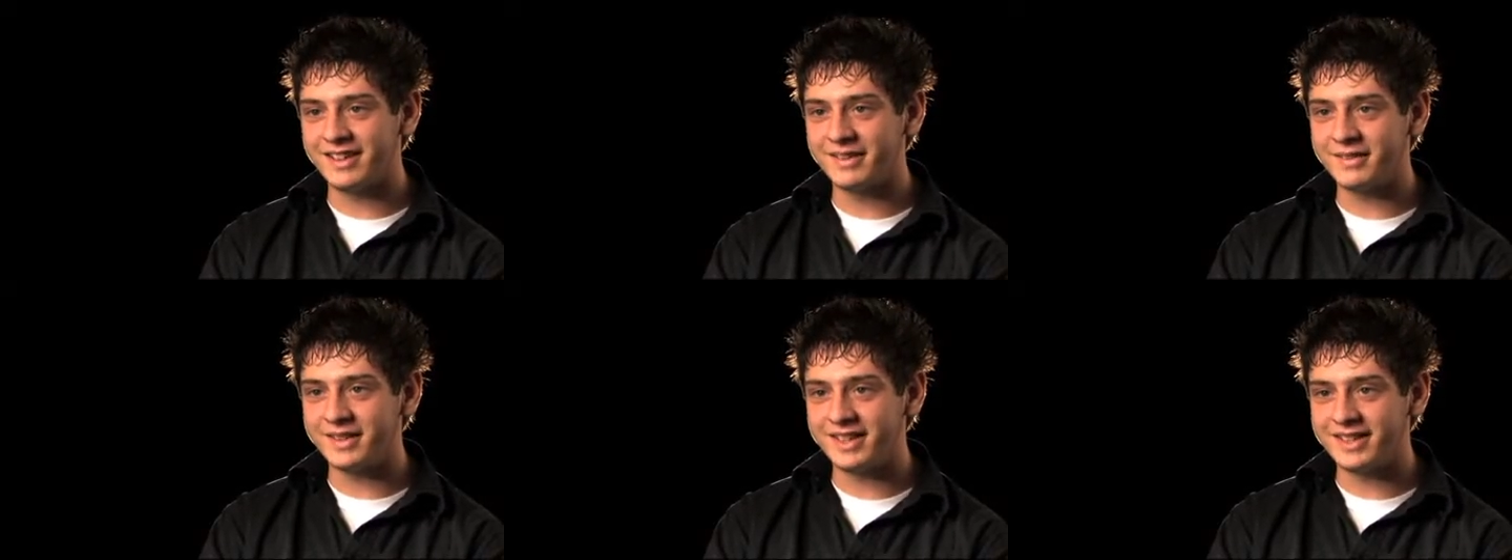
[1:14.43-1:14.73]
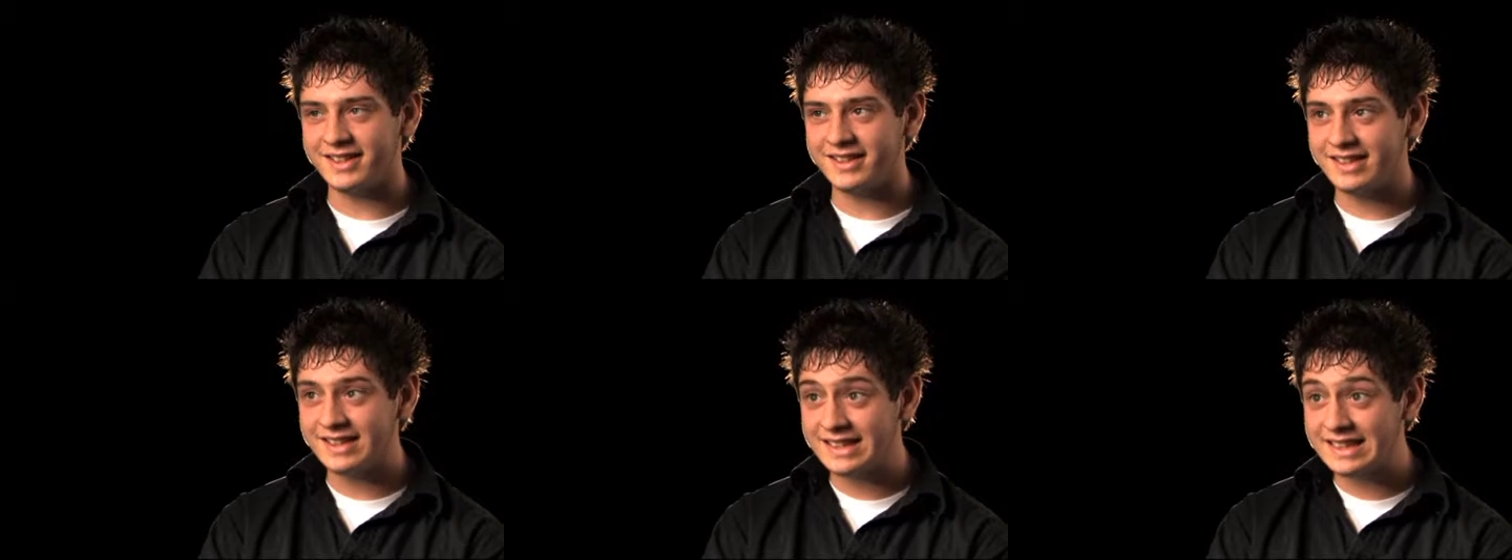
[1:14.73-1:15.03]
I
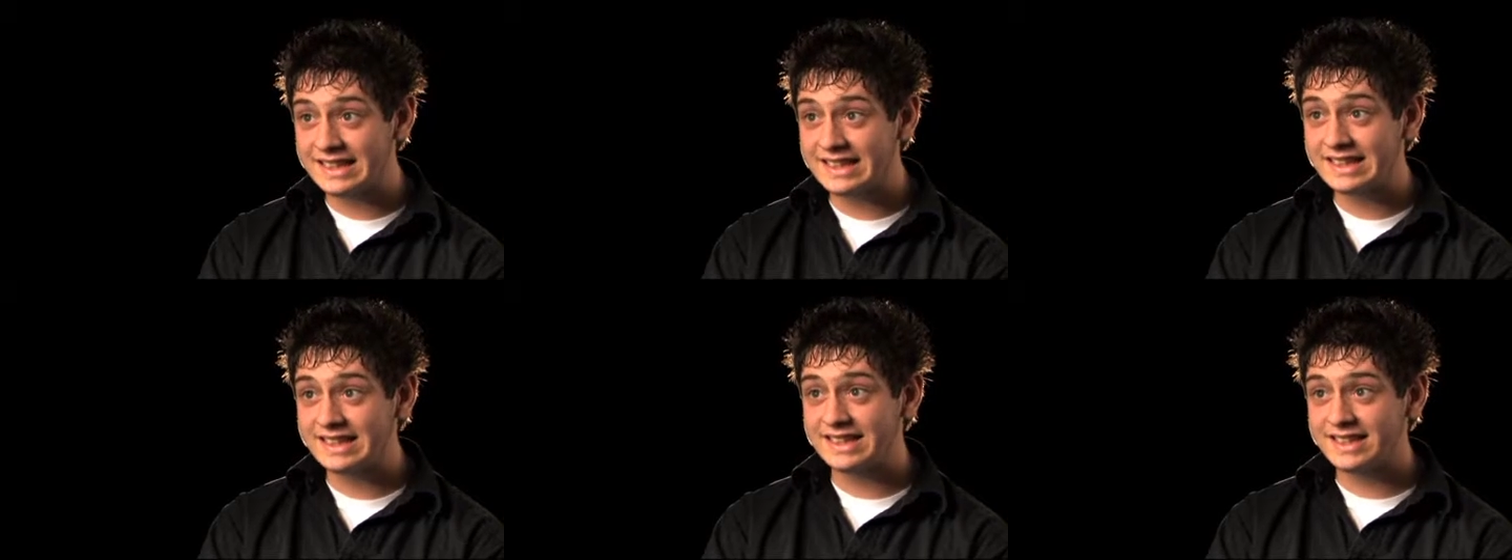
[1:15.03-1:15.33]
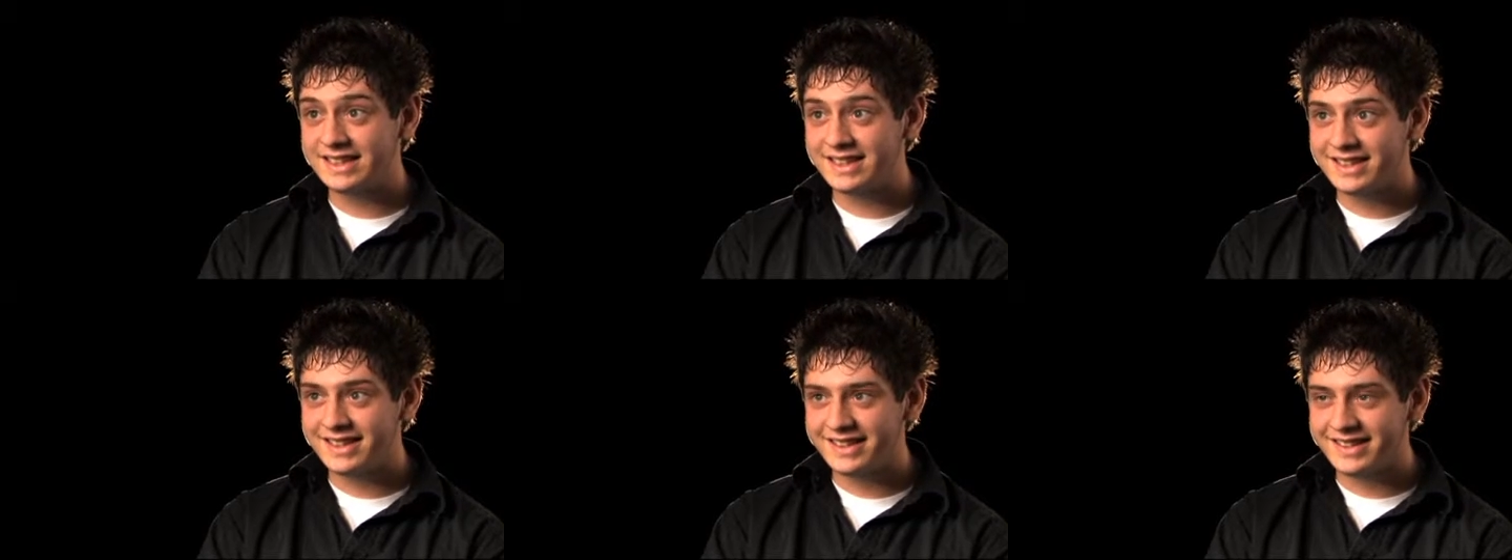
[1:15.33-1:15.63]

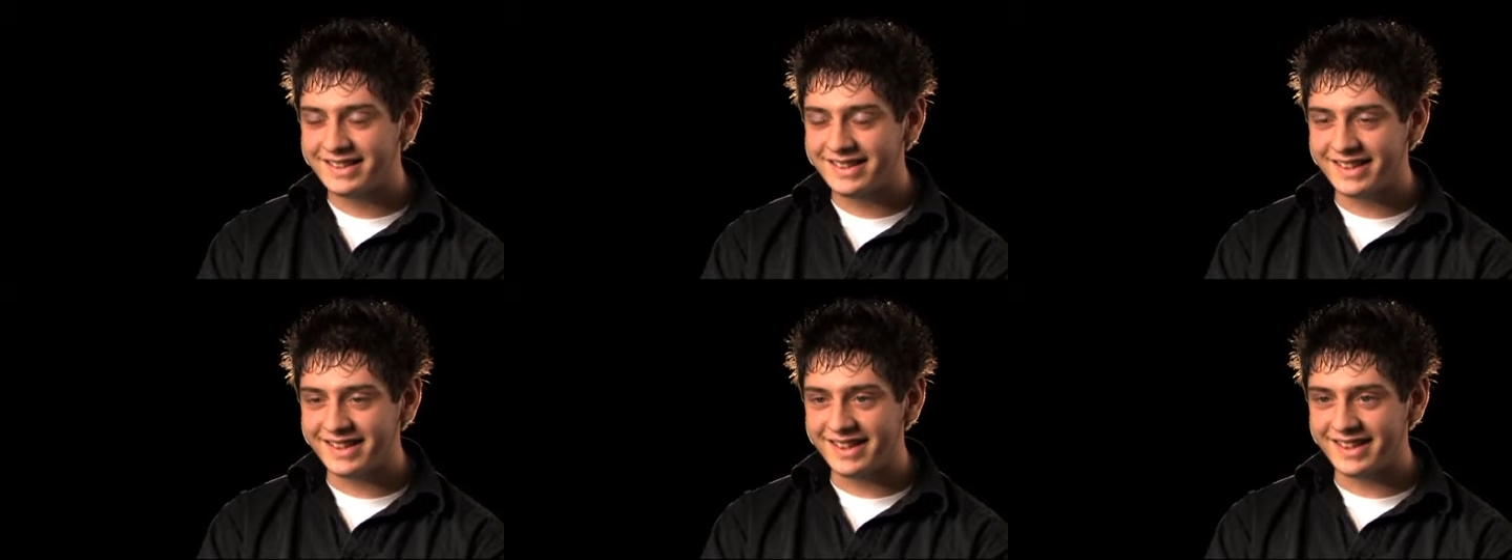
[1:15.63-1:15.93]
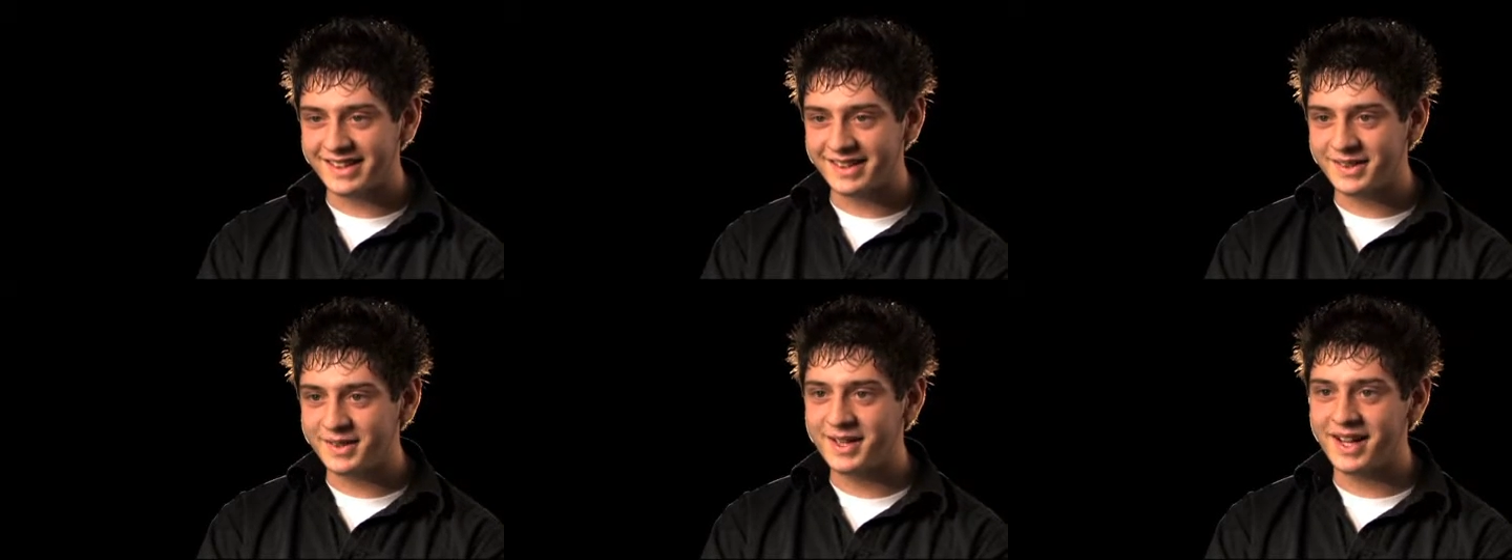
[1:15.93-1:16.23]
mean,
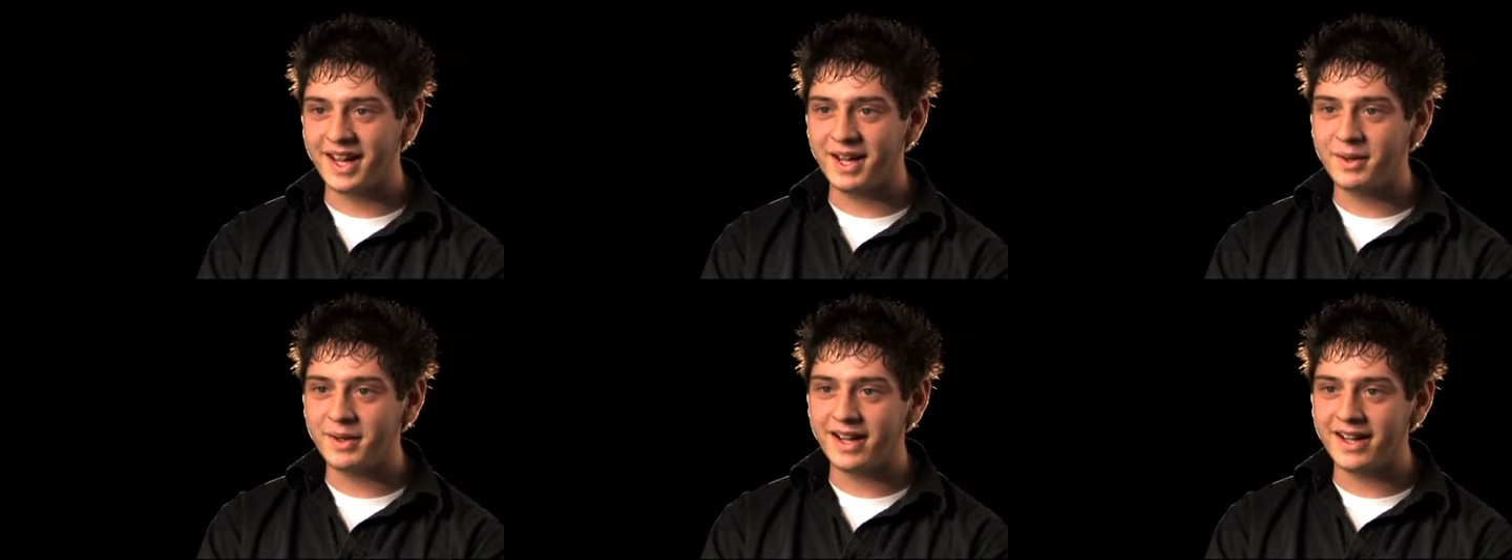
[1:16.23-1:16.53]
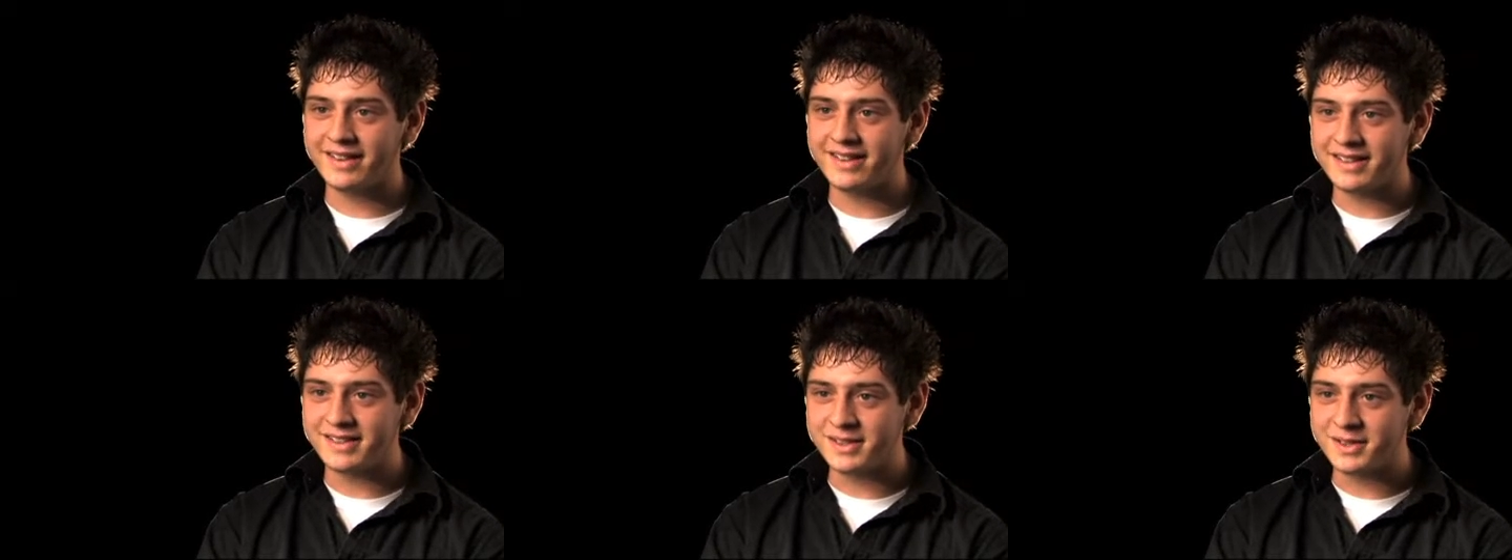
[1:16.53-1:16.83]
thinking, okay, we
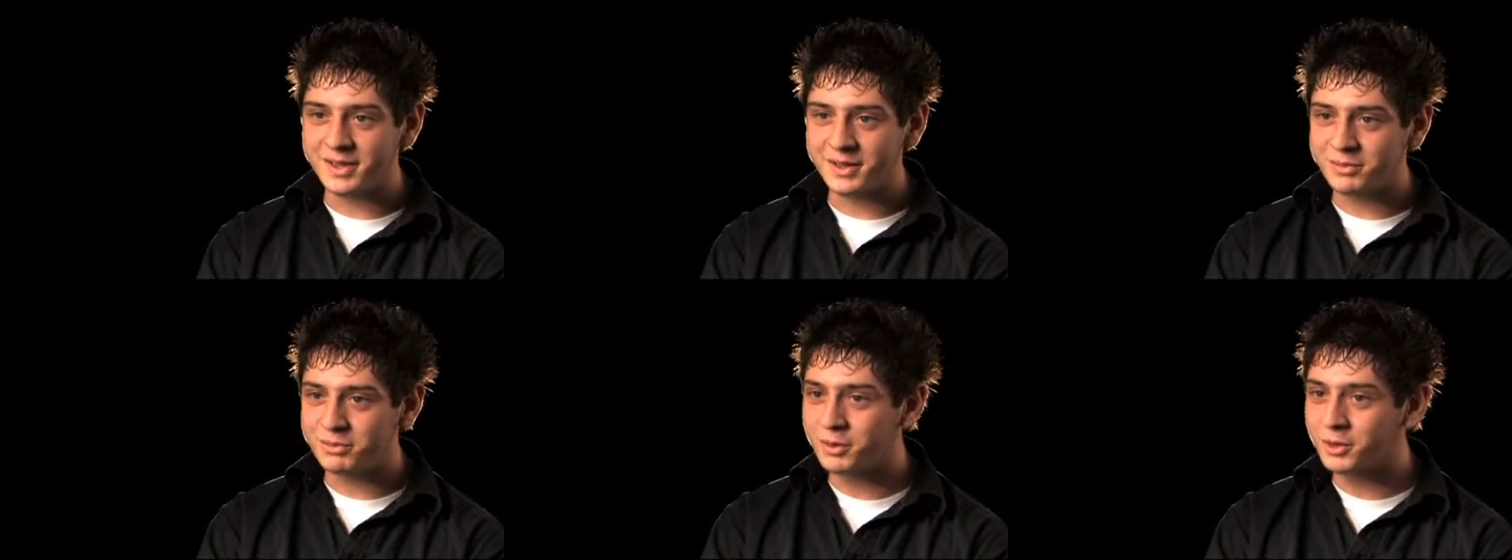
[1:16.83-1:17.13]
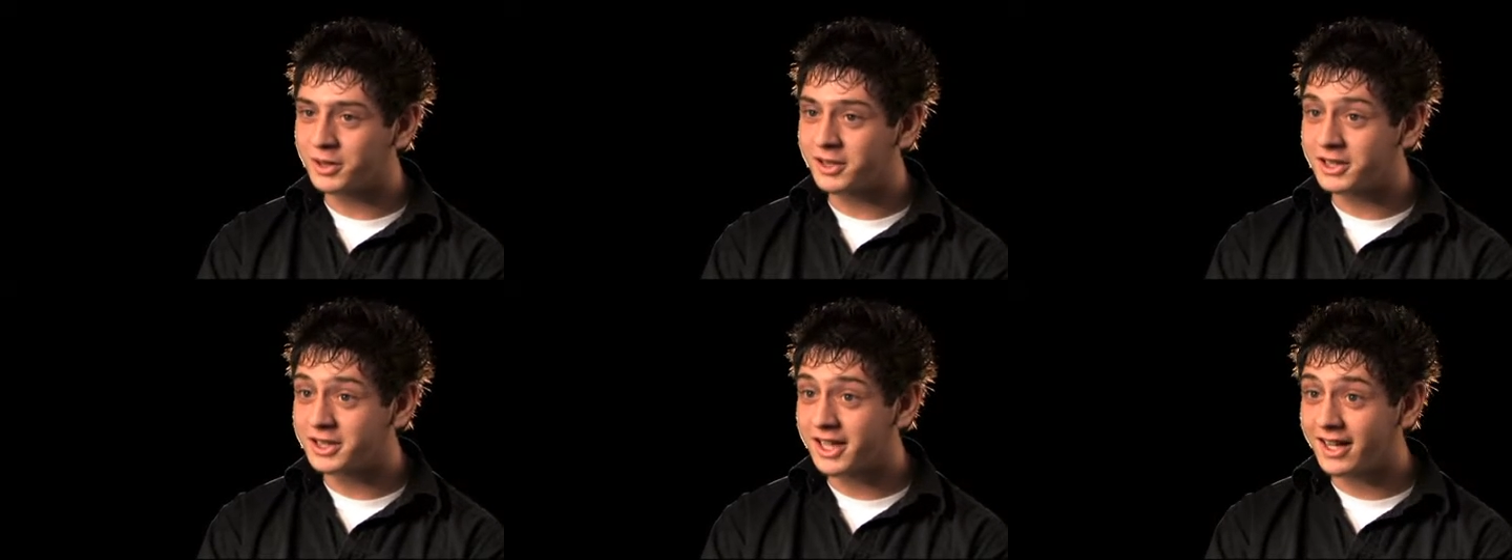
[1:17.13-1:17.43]
got this
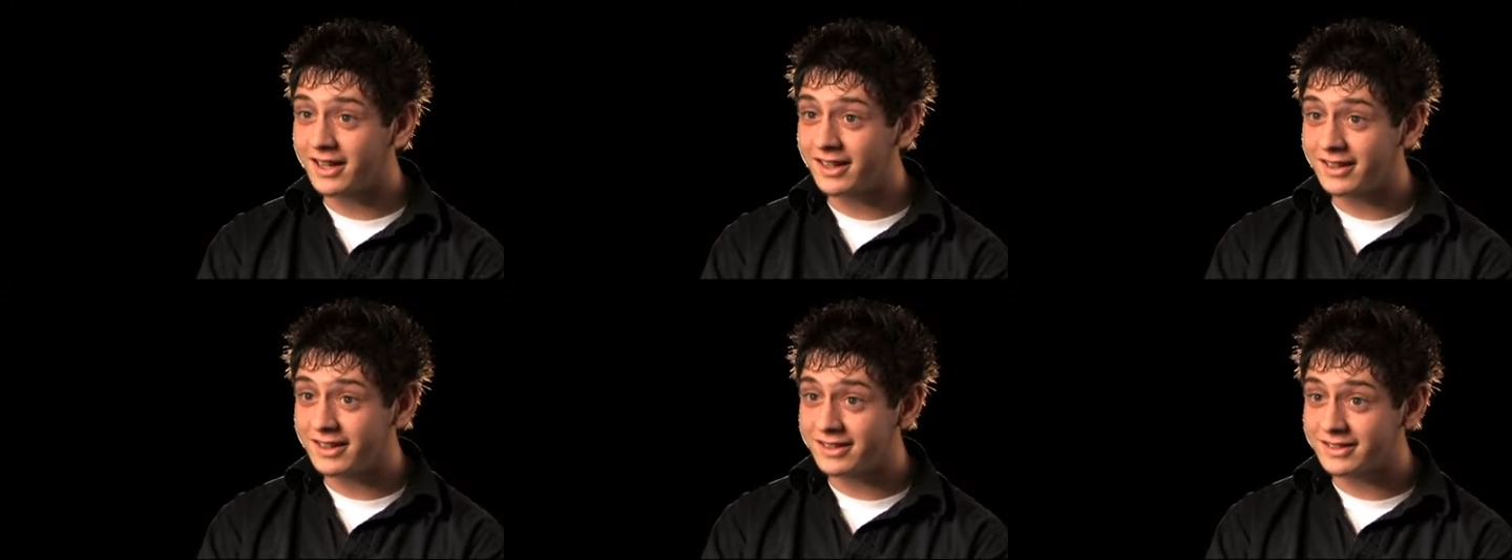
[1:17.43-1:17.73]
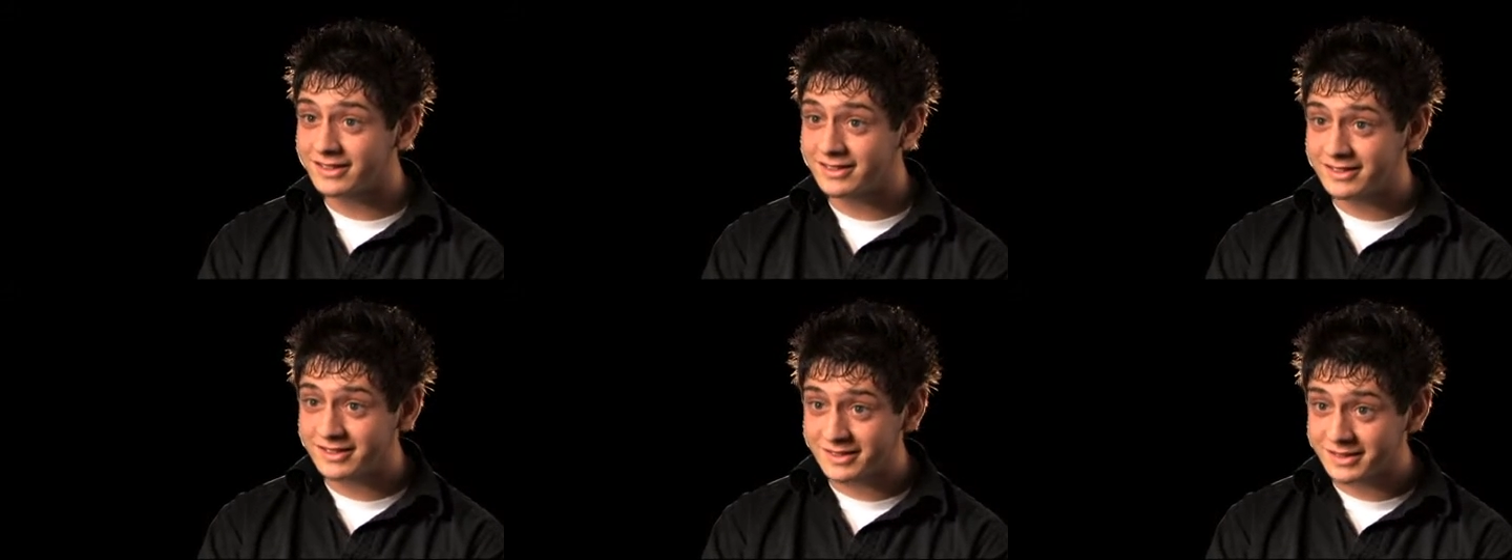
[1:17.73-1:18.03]
newborn child.